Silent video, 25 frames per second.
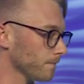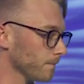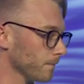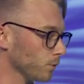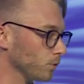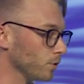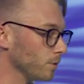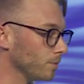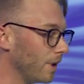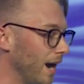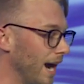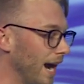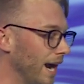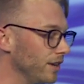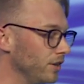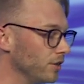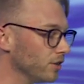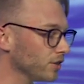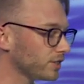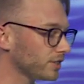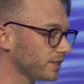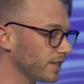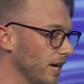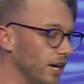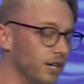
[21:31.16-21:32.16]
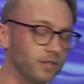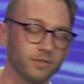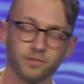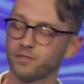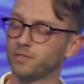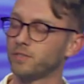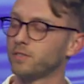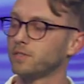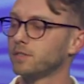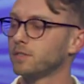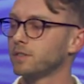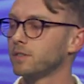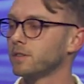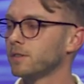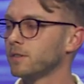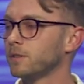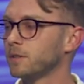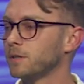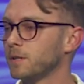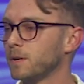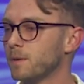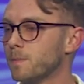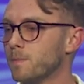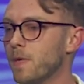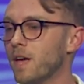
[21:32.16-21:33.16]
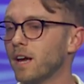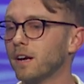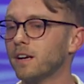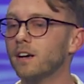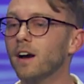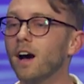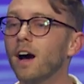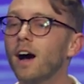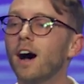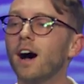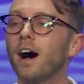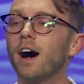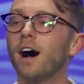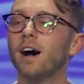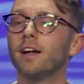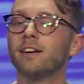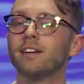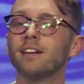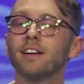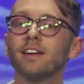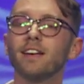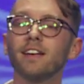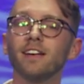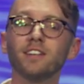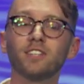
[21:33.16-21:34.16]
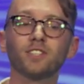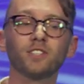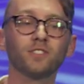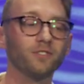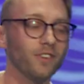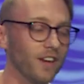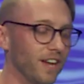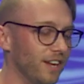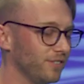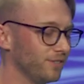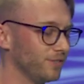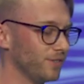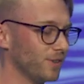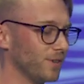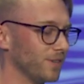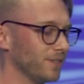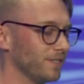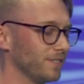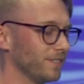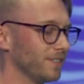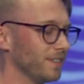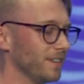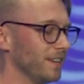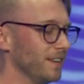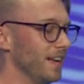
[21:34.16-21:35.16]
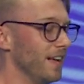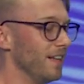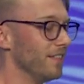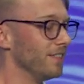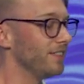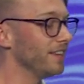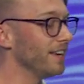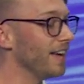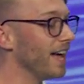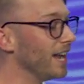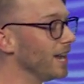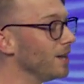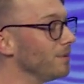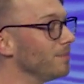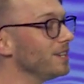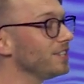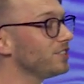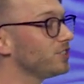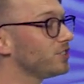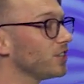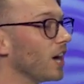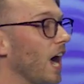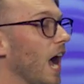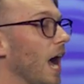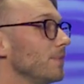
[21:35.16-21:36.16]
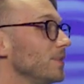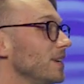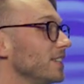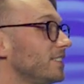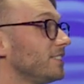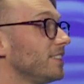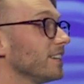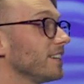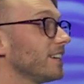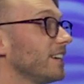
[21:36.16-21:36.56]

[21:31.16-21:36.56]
Remind yourself that God is faithful. The enemy's job is to